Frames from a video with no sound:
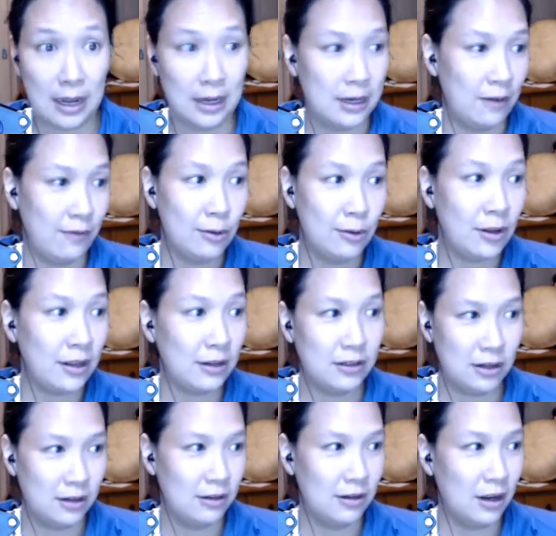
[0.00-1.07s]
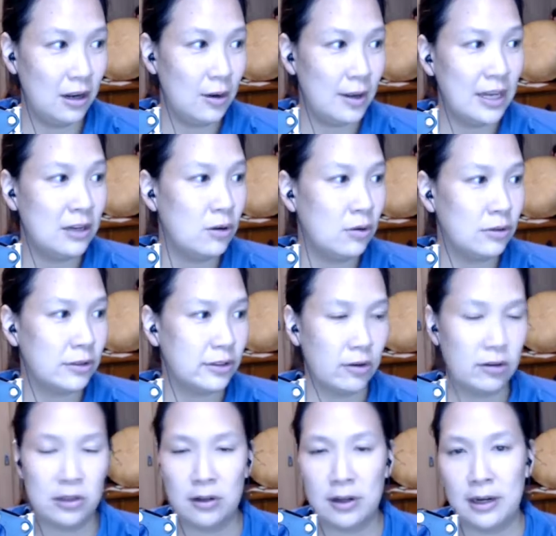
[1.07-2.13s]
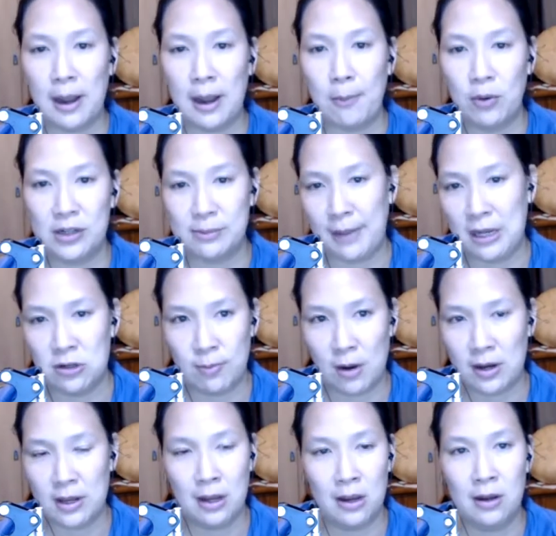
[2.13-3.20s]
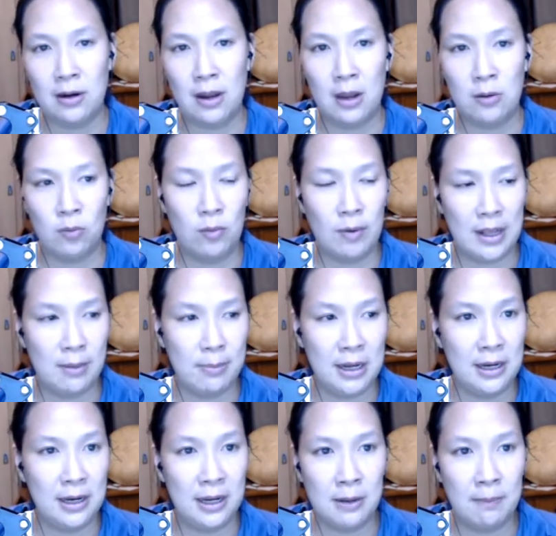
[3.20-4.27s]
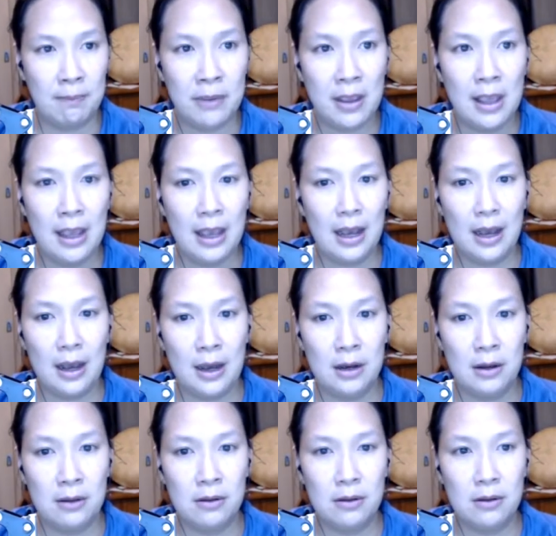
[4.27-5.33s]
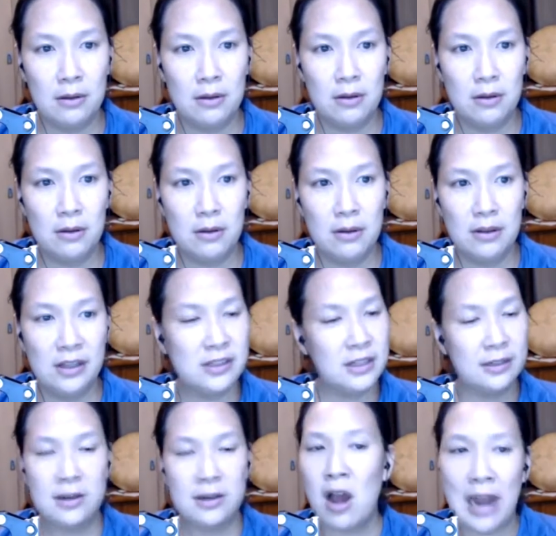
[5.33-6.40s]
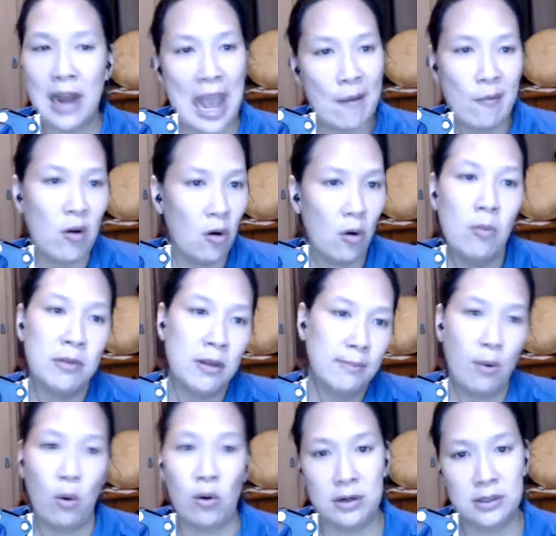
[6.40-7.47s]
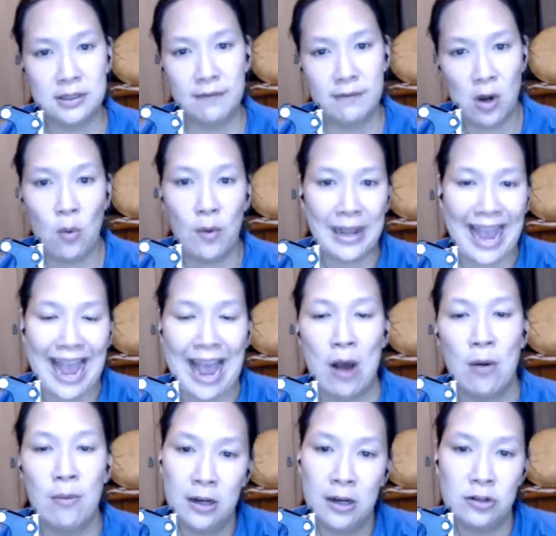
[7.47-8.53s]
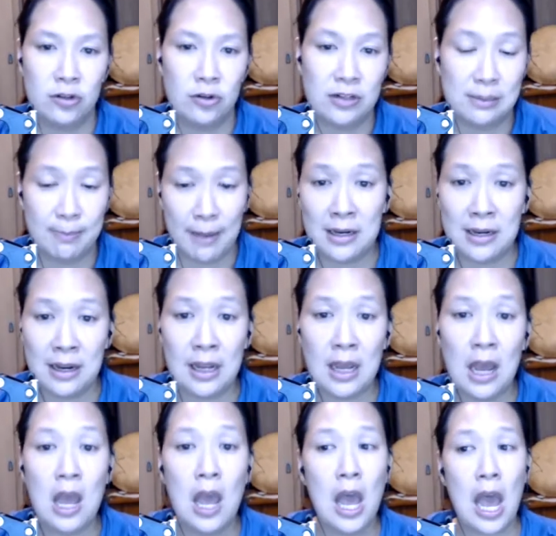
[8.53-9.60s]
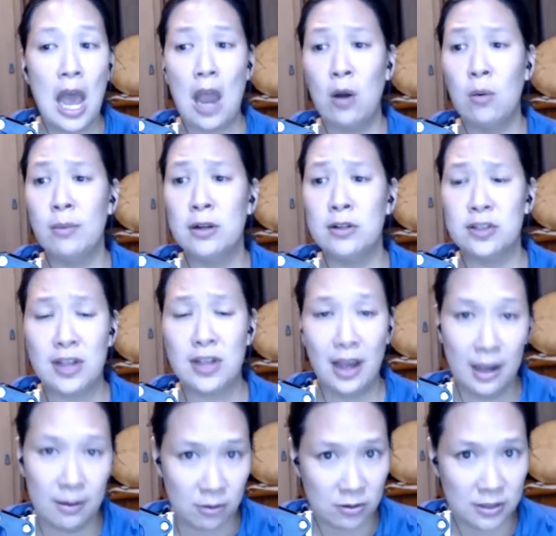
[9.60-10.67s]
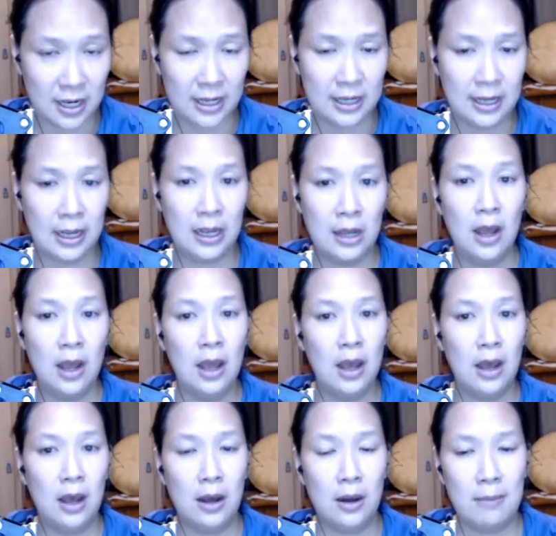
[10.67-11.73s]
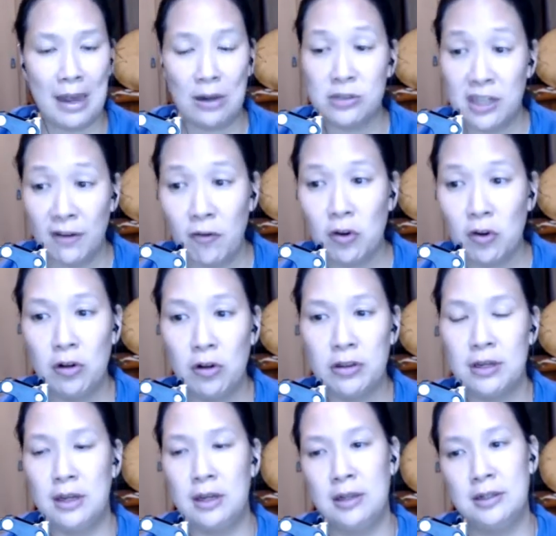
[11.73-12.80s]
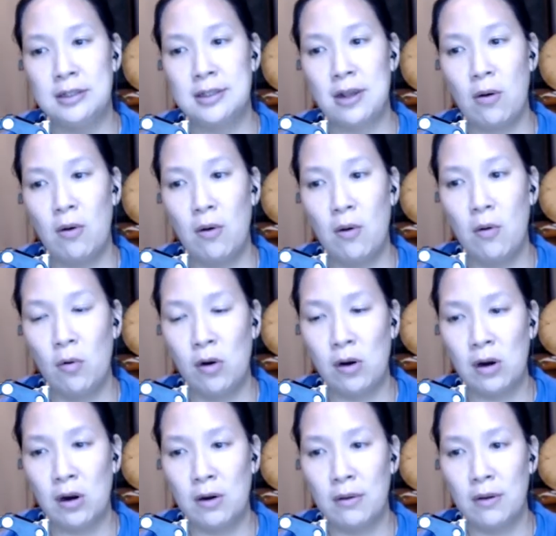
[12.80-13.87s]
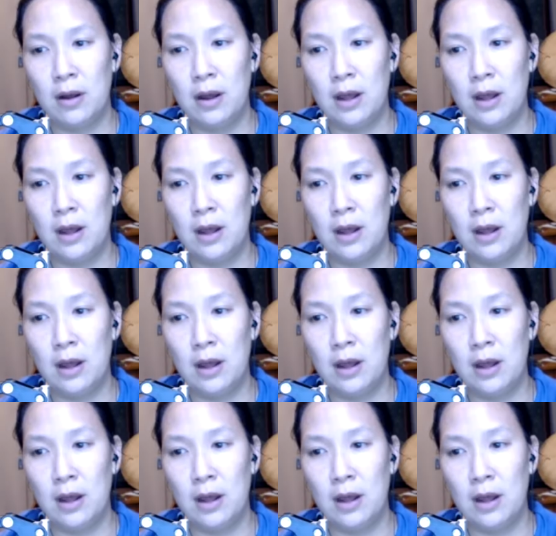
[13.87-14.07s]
And if you look, you can Google search, look it up, what's benchmarking on Wikipedia. Uh, it does not hammer home the importance of knowing how much you're spending, how much time you're taking, how difficult it is, or